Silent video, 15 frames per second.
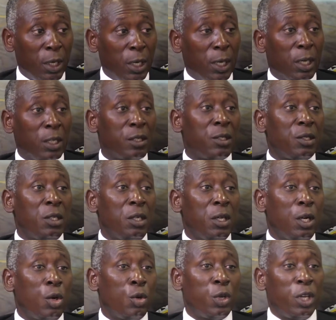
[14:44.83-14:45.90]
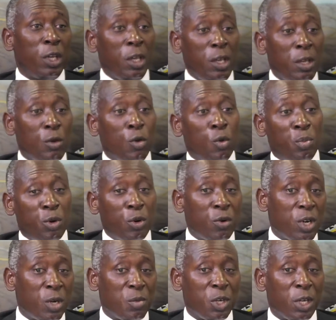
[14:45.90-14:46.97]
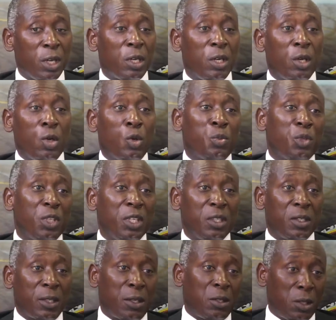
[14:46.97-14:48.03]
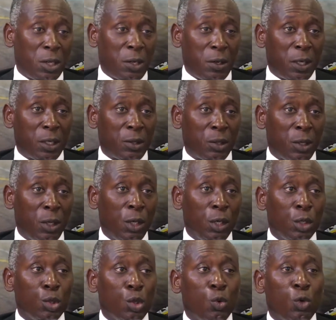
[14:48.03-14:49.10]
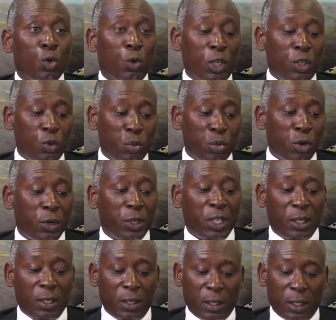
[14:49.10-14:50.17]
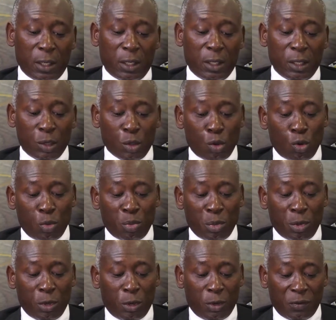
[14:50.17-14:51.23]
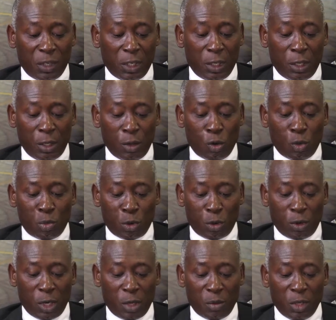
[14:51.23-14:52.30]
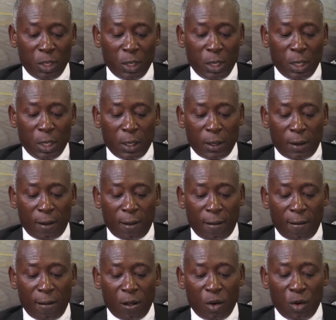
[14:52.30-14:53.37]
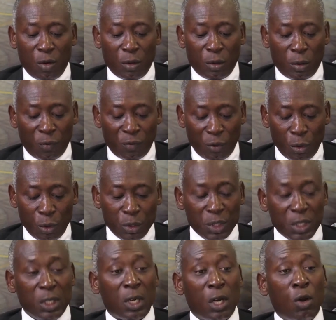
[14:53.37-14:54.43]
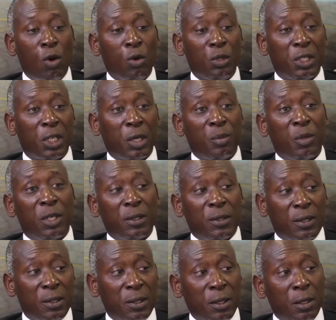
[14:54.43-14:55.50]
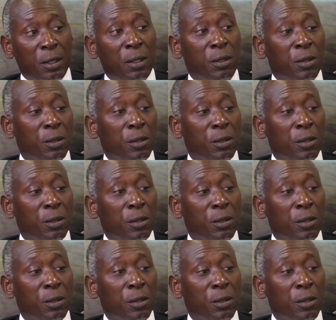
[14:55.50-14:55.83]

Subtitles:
and see how the AEO program can help in such areas. So we want to broaden the scope of the AEO program. Of course, in the long term, as I said,